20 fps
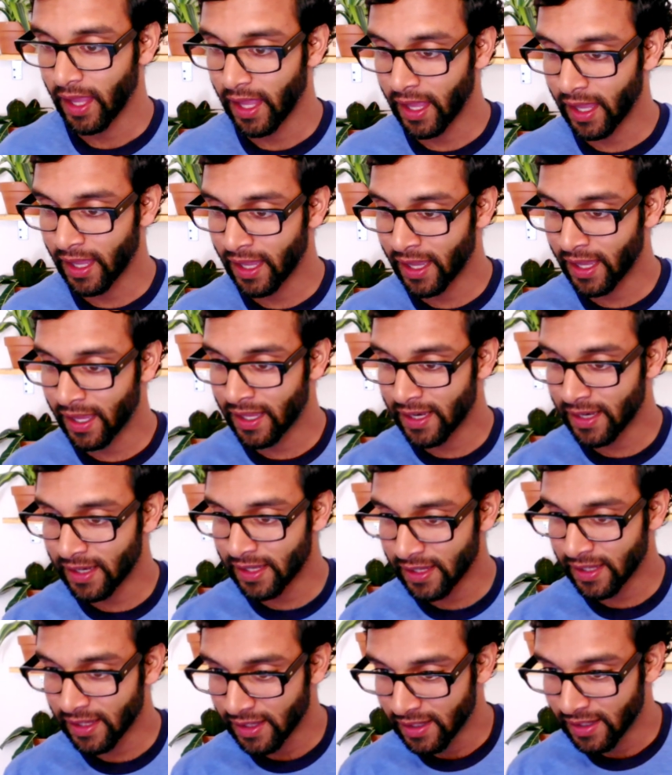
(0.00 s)

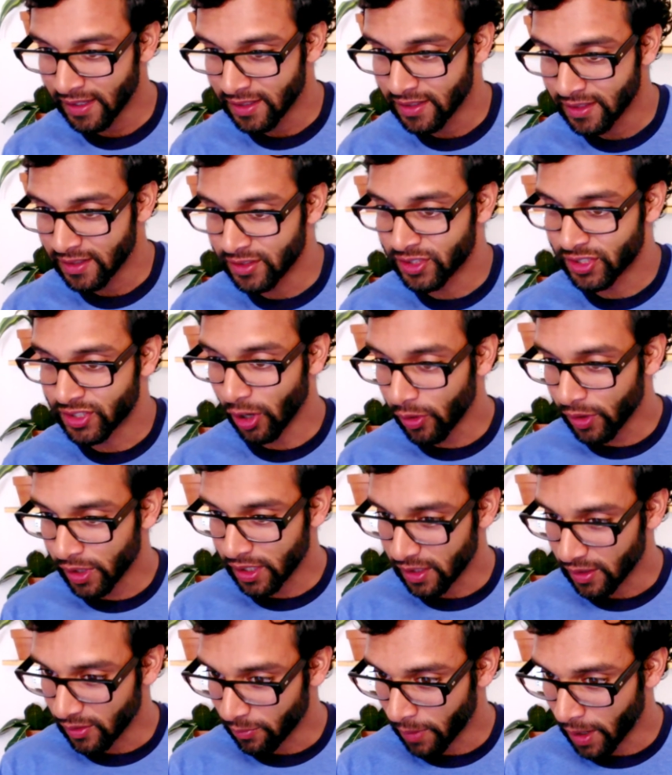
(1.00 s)
And
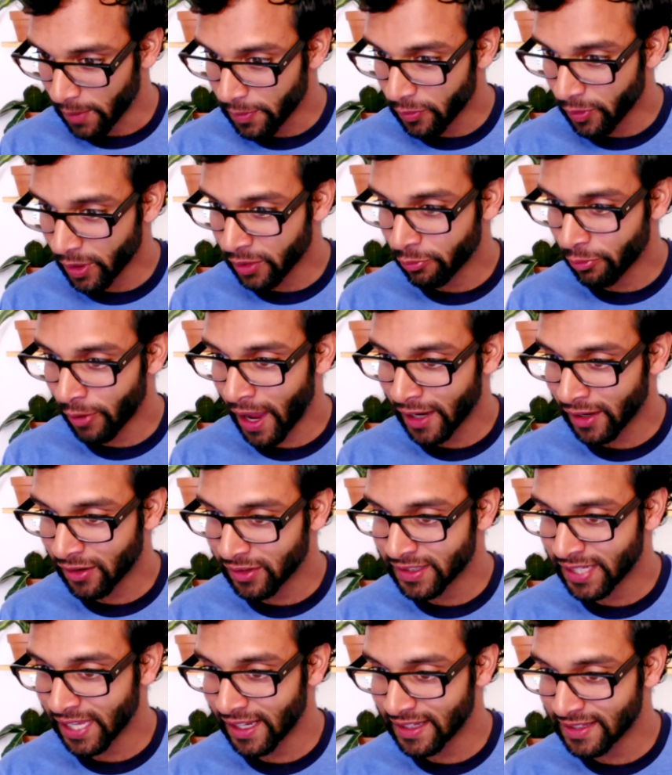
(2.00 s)
Joey, might be running
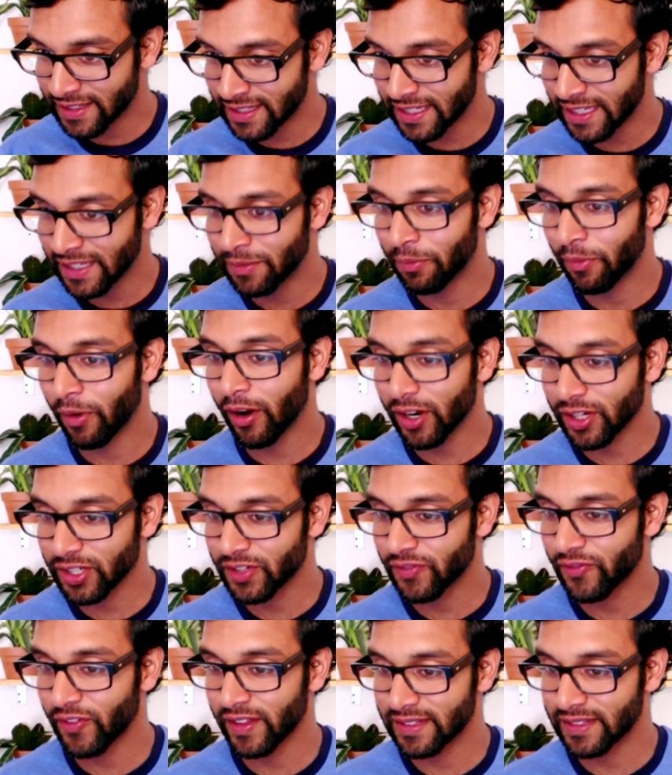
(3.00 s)
Ragnar, Tennessee in
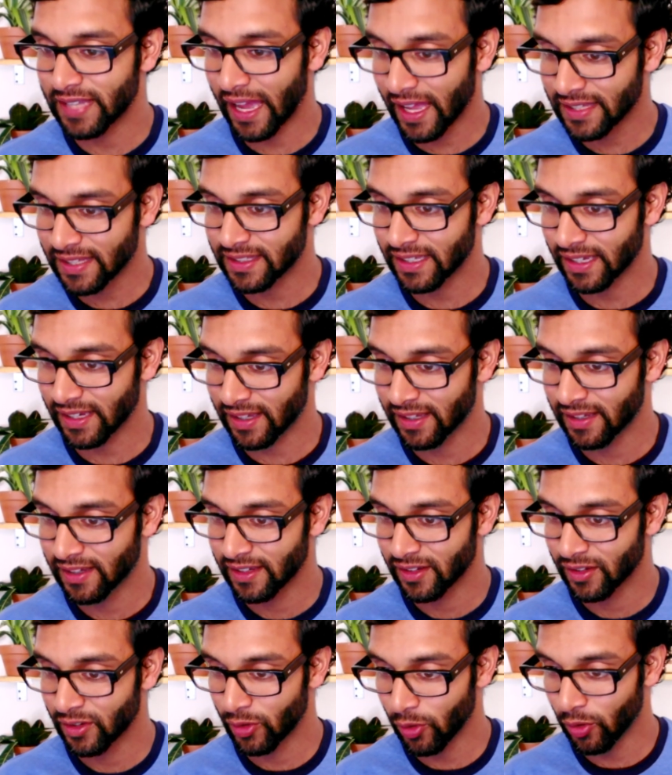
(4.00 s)
March. Fantastic.
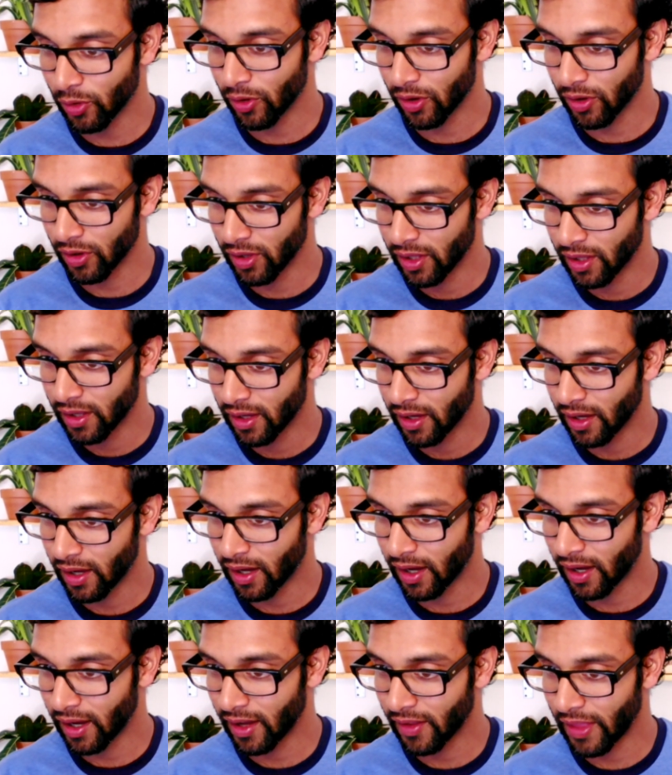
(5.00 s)
Cool.
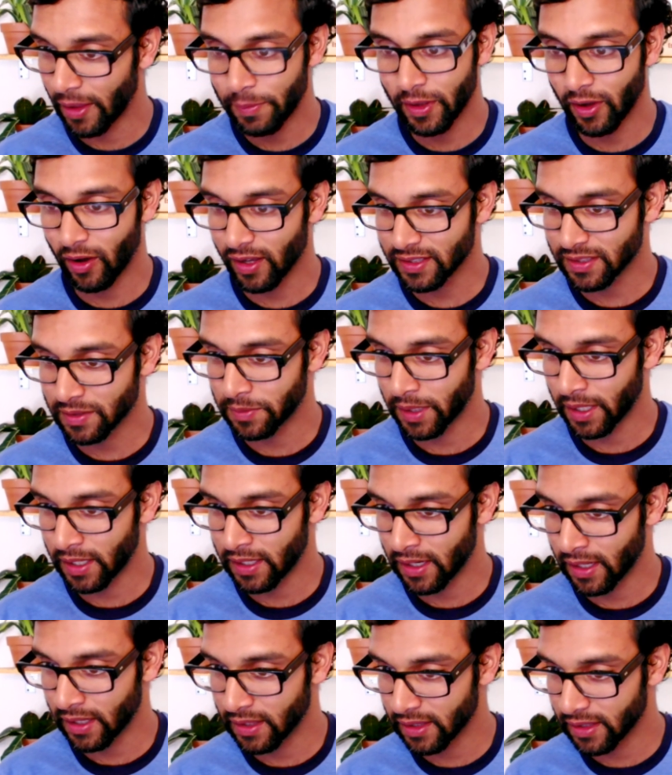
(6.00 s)
That'd be awesome,
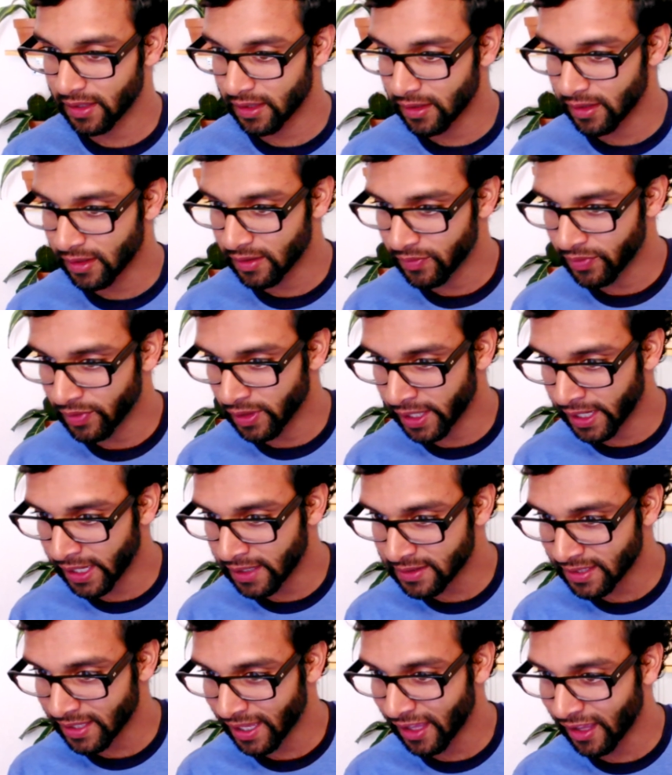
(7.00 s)
man.
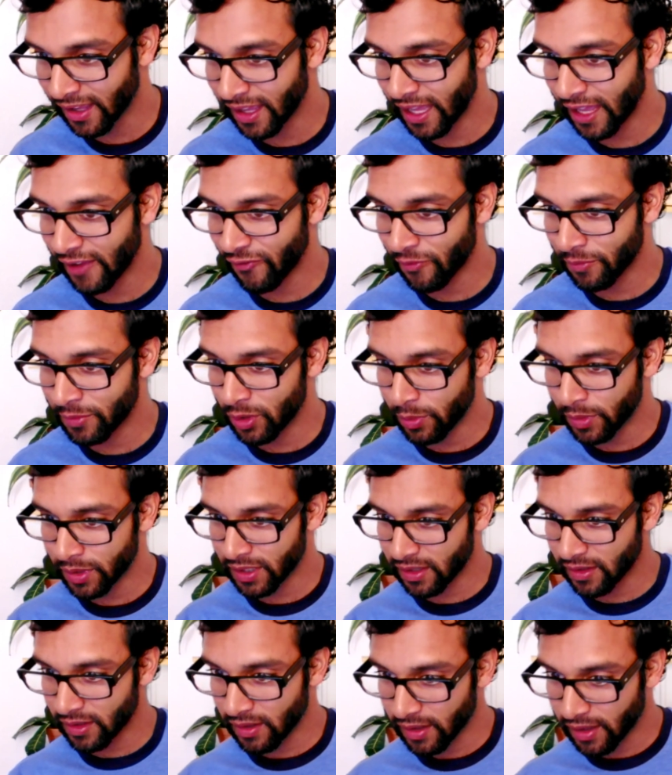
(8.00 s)
Lance, hey from
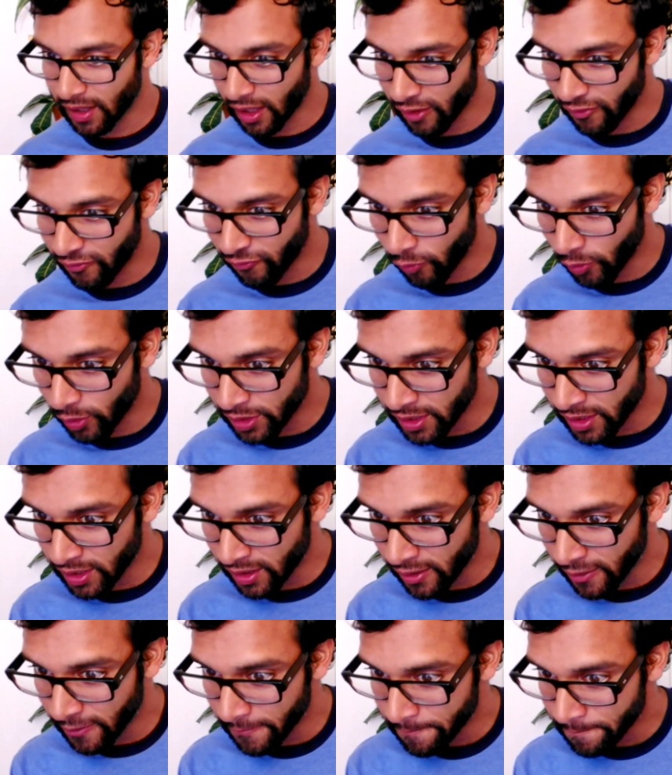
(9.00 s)
Newman,
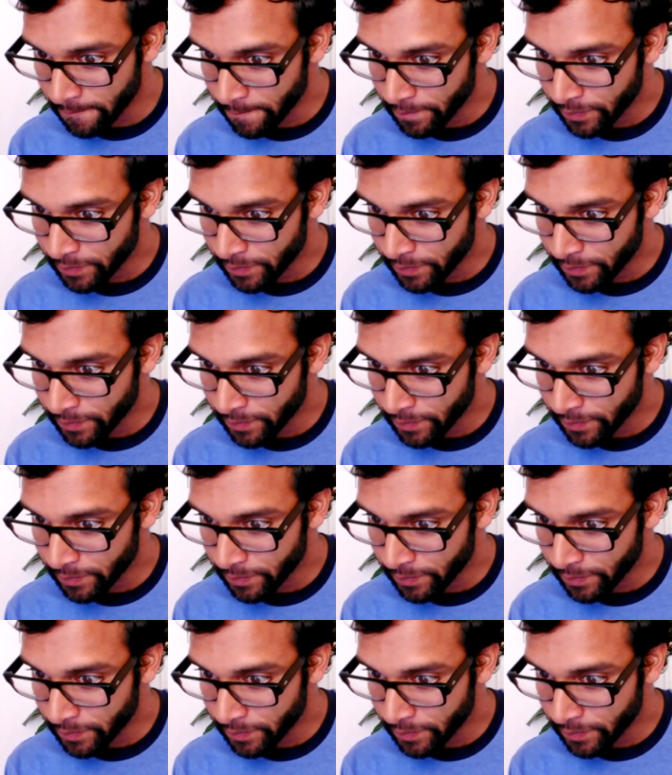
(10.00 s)
California.